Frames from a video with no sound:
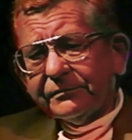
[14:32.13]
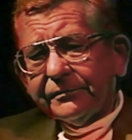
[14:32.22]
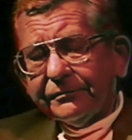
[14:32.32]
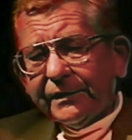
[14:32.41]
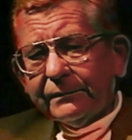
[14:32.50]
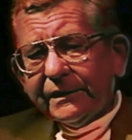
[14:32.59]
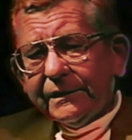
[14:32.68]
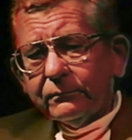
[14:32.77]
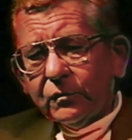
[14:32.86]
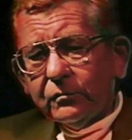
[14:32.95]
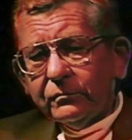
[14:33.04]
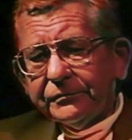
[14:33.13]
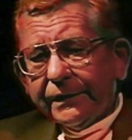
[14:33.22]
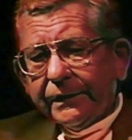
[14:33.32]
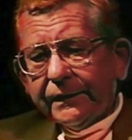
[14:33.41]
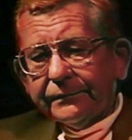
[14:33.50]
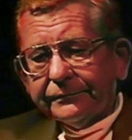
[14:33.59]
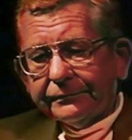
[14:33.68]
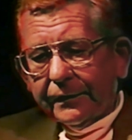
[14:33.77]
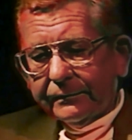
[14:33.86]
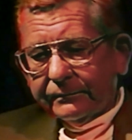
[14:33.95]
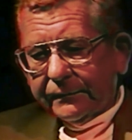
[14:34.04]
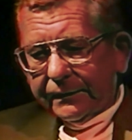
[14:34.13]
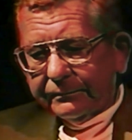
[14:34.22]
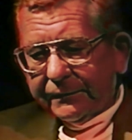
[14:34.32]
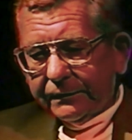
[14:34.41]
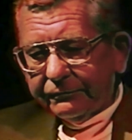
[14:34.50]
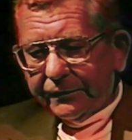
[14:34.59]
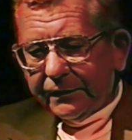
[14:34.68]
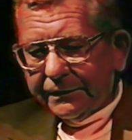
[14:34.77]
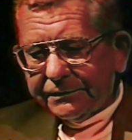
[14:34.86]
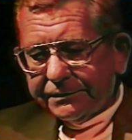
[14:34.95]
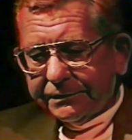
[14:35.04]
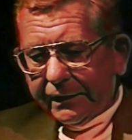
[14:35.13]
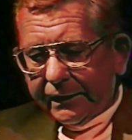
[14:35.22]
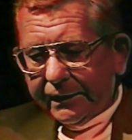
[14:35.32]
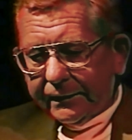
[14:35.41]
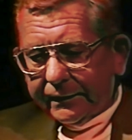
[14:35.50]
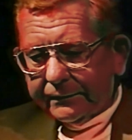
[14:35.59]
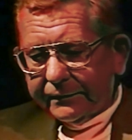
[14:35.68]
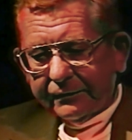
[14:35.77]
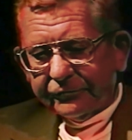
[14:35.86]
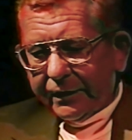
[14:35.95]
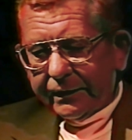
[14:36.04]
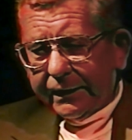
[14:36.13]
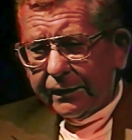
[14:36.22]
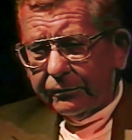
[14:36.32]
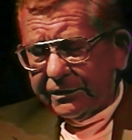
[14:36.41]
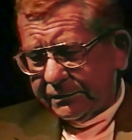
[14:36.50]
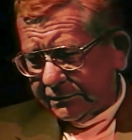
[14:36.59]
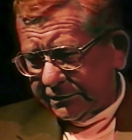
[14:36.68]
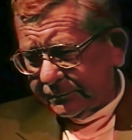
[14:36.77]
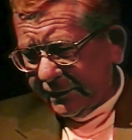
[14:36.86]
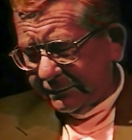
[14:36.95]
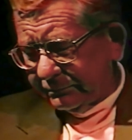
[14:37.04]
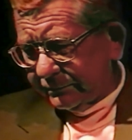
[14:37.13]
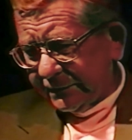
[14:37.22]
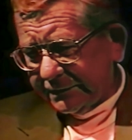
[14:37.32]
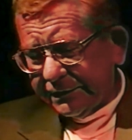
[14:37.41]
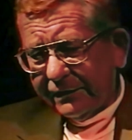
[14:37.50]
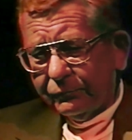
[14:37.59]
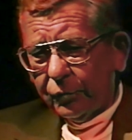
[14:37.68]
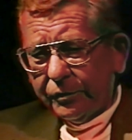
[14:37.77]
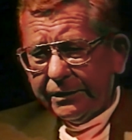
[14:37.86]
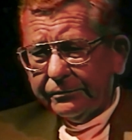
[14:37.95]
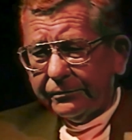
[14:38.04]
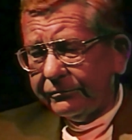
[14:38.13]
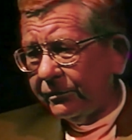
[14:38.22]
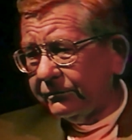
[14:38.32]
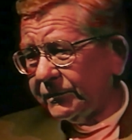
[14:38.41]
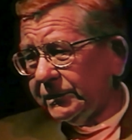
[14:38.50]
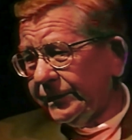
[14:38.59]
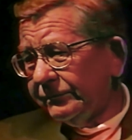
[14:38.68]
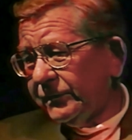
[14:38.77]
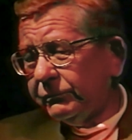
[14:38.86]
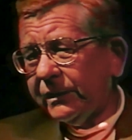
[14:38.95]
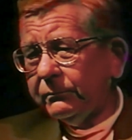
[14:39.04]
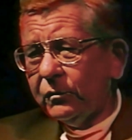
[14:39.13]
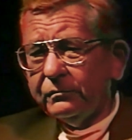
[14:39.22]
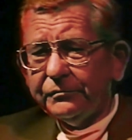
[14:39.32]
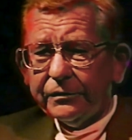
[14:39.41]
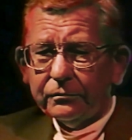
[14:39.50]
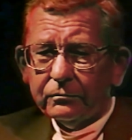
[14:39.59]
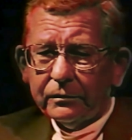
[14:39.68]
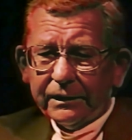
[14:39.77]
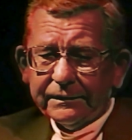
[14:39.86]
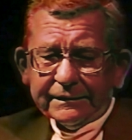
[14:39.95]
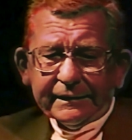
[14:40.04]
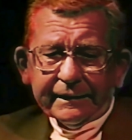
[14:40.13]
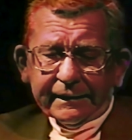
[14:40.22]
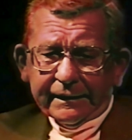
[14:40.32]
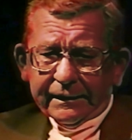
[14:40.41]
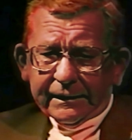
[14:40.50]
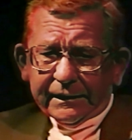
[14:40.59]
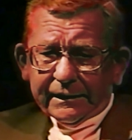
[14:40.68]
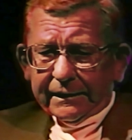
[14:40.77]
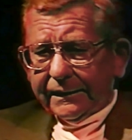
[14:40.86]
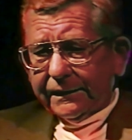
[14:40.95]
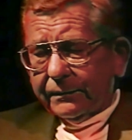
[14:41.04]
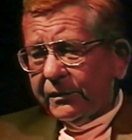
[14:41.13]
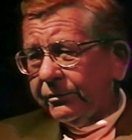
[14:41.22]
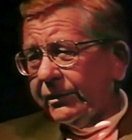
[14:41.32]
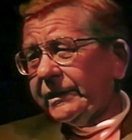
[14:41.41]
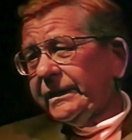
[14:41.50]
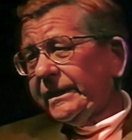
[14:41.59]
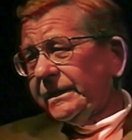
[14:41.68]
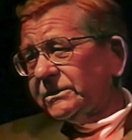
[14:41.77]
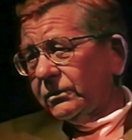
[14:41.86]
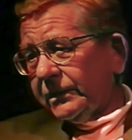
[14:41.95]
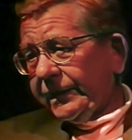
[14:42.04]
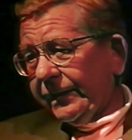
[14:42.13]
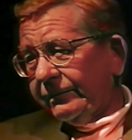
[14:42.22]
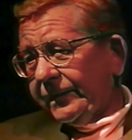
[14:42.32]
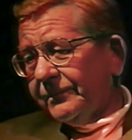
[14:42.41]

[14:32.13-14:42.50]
family moved from Middle Village after I had only spent the sophomore year at Grover Cleveland. We moved to Merrick in Nassau County.